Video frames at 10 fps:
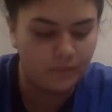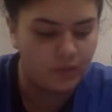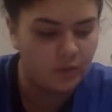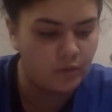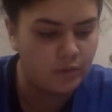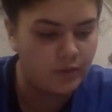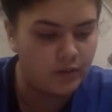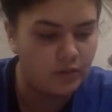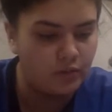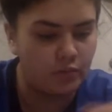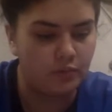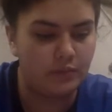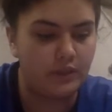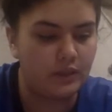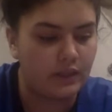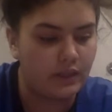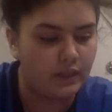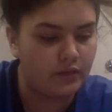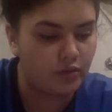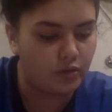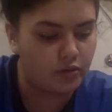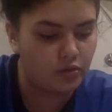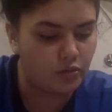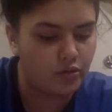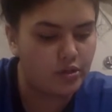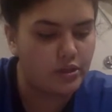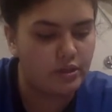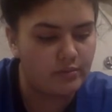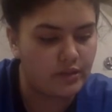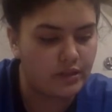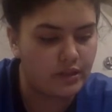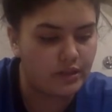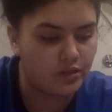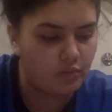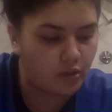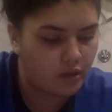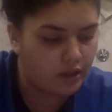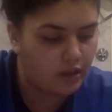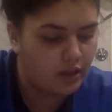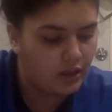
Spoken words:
I'm going to be looking at the doctor's orders and comparing it to the MAR